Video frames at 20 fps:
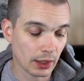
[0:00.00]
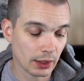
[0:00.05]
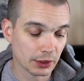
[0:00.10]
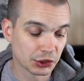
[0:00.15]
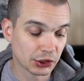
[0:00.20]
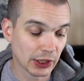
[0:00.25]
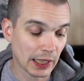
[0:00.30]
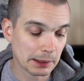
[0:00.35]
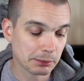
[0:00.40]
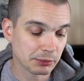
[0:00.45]

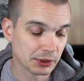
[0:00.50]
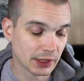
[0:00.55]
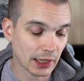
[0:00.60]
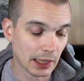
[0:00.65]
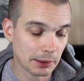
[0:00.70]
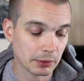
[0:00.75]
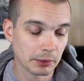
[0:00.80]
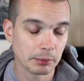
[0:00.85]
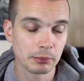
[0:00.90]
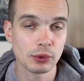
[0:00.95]
James
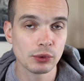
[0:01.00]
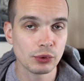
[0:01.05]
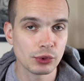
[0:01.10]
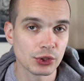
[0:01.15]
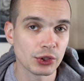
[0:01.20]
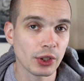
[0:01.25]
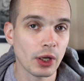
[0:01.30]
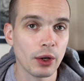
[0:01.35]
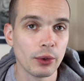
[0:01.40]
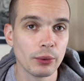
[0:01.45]
Gaming
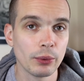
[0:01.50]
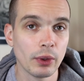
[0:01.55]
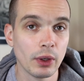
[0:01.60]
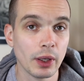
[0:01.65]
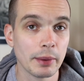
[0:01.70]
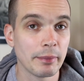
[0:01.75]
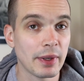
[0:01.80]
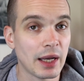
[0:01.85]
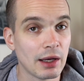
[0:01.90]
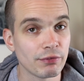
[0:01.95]
Muso
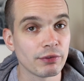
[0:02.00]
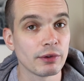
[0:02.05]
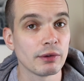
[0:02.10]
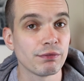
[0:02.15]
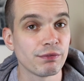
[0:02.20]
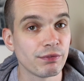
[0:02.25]
I met for the